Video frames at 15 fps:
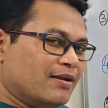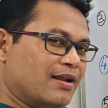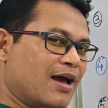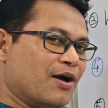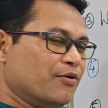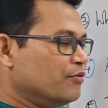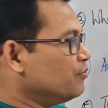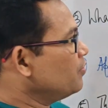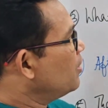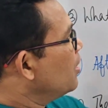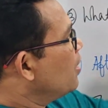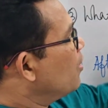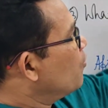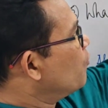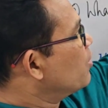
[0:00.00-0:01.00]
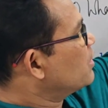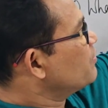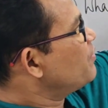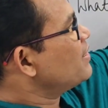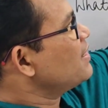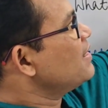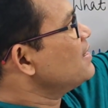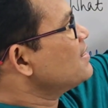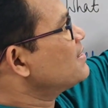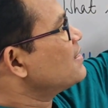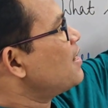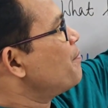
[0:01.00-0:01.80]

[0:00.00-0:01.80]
Now whatever is